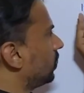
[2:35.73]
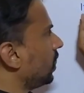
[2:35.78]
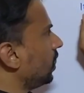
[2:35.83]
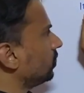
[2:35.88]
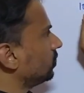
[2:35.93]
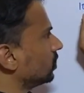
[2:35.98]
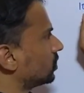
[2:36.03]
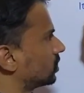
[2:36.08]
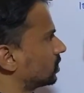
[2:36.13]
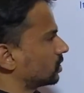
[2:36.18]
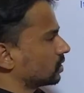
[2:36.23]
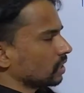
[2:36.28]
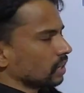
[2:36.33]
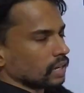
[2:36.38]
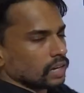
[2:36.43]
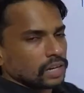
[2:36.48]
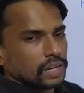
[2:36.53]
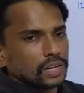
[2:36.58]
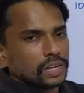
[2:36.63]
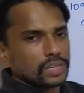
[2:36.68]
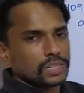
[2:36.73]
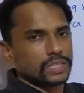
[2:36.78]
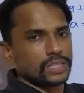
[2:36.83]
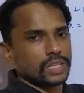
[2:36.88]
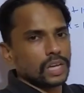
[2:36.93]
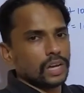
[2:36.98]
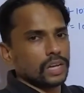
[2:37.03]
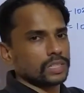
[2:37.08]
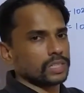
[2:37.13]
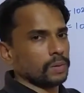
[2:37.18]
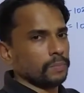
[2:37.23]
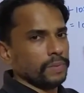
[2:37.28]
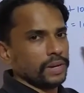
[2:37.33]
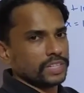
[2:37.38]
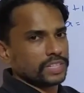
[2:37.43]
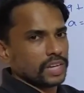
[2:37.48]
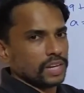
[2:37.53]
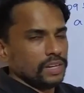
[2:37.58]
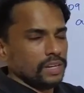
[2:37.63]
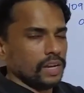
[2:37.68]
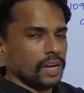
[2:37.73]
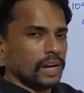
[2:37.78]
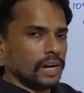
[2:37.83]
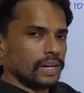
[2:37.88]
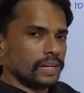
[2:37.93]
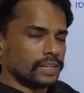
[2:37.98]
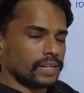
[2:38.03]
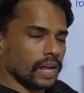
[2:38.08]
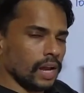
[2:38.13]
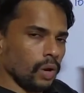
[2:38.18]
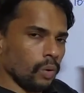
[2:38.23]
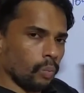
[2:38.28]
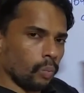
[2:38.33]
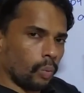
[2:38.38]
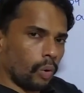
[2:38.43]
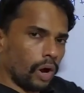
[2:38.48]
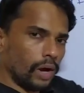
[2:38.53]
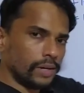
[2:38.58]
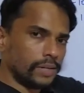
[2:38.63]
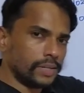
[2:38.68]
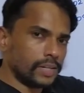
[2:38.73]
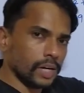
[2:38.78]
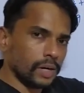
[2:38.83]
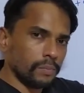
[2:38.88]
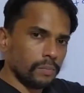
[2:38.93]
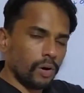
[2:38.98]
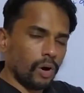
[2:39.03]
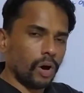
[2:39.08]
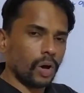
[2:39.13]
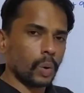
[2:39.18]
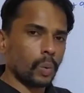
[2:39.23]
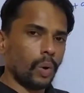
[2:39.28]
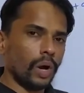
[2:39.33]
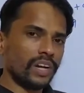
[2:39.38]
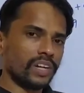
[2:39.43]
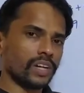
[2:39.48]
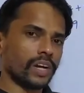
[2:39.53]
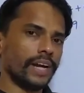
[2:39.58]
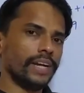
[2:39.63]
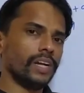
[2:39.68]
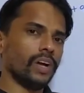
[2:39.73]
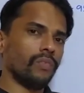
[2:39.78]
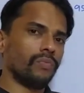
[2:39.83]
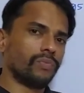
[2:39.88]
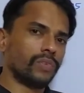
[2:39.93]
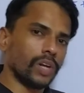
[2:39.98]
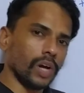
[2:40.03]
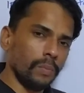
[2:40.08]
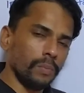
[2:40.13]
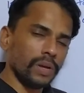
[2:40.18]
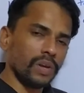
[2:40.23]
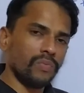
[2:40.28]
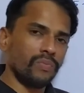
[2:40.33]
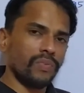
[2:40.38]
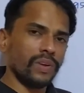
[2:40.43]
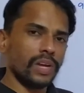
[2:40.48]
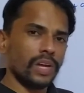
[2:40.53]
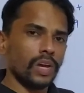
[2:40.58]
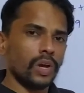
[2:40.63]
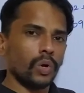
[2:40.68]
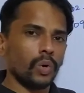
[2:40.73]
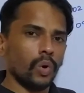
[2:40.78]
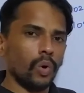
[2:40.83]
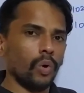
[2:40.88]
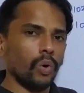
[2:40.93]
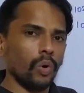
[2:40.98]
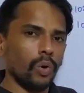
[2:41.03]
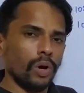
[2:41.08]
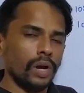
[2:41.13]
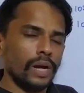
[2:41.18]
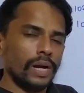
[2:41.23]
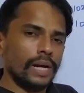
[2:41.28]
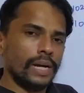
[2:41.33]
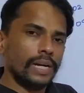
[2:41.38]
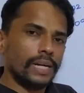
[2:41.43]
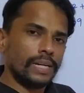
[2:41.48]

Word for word: we take this summation, till what term or what kind of term if we go,